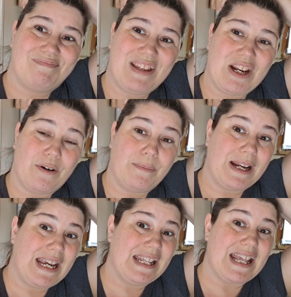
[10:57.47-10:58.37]
you know, I'm going
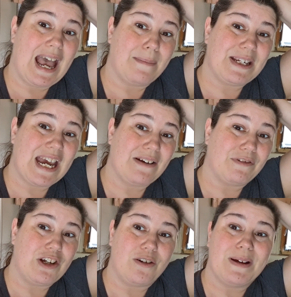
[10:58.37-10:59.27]
to hit the Habitat
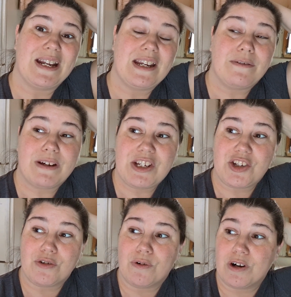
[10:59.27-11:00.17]
for Humanity
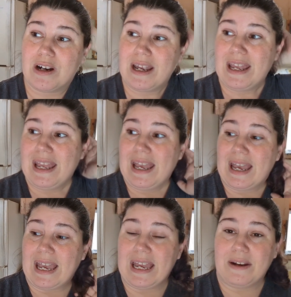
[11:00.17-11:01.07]
restore
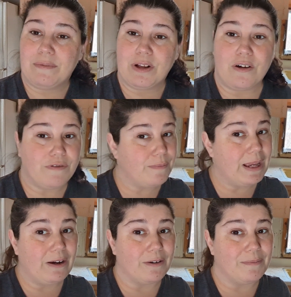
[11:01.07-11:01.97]
and we'll go from
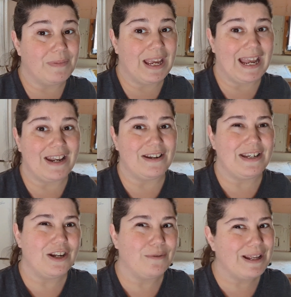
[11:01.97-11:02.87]
there.
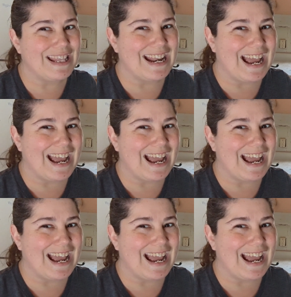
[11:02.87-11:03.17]
And you know what? That